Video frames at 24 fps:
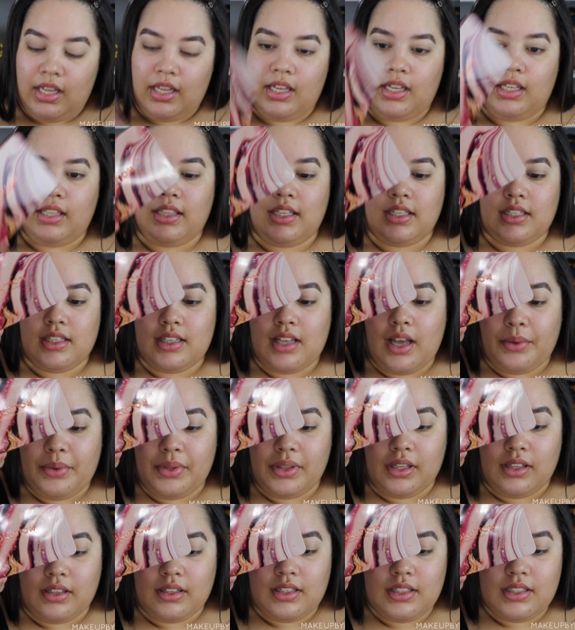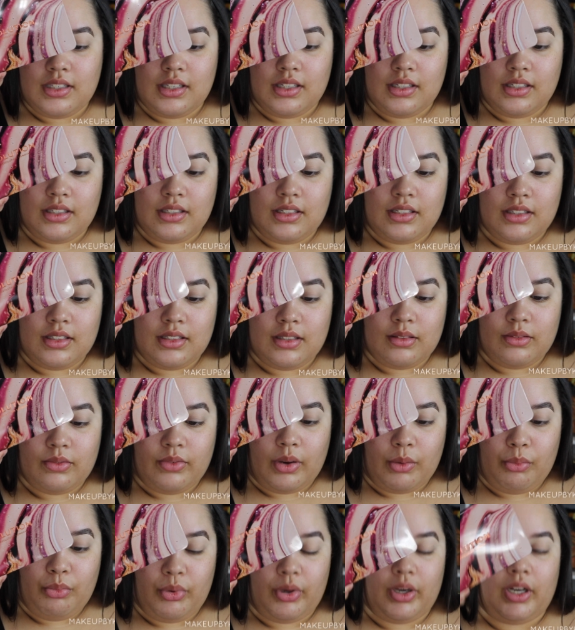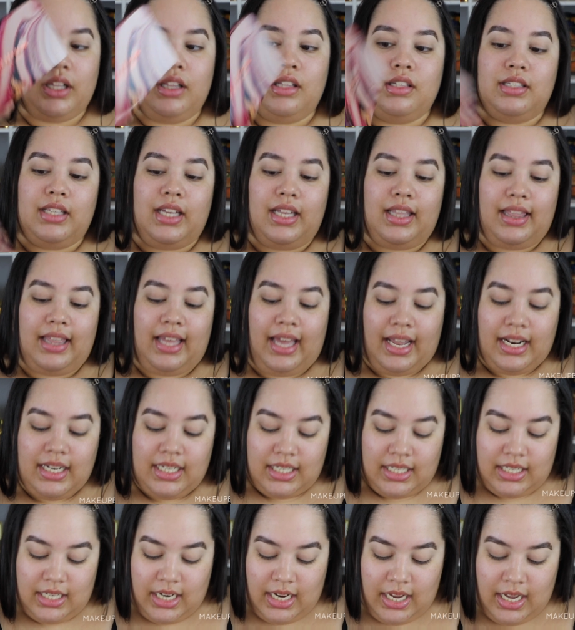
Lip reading: and this is how it looks. Very pretty, looks like that.